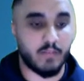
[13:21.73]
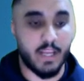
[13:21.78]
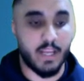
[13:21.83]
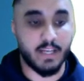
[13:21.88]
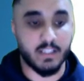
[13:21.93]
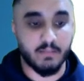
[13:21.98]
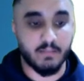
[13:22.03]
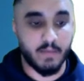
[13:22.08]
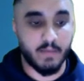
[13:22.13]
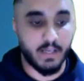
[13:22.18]

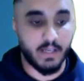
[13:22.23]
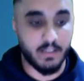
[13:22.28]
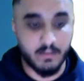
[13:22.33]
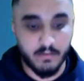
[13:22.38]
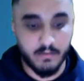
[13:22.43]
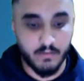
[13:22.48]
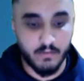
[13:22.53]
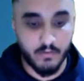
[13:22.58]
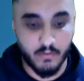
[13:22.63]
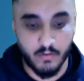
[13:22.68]
data
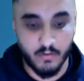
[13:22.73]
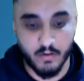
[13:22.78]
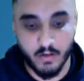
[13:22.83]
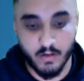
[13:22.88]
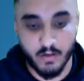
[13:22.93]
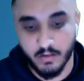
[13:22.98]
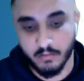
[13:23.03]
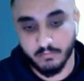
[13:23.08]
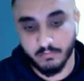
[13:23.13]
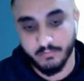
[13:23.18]
space
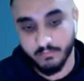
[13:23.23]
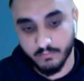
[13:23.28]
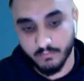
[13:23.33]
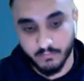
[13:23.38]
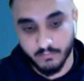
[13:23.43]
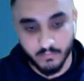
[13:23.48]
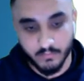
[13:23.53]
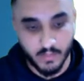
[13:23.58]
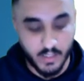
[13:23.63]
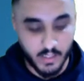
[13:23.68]
or
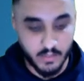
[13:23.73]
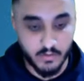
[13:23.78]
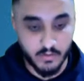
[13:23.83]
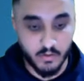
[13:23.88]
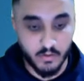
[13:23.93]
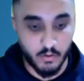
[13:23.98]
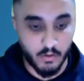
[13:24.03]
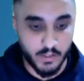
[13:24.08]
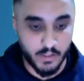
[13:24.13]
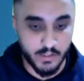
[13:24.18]

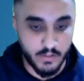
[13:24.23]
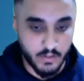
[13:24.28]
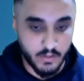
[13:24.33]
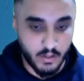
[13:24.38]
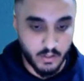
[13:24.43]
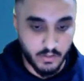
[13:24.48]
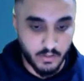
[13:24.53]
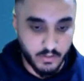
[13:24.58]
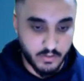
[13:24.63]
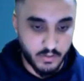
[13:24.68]
storage
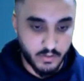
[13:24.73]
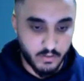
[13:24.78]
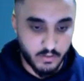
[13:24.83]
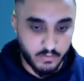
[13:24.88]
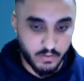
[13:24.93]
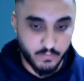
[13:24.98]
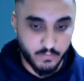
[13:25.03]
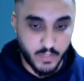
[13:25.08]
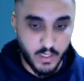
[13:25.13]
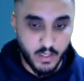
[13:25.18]
on your
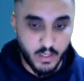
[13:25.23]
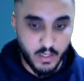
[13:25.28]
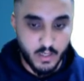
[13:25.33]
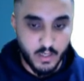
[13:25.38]
server.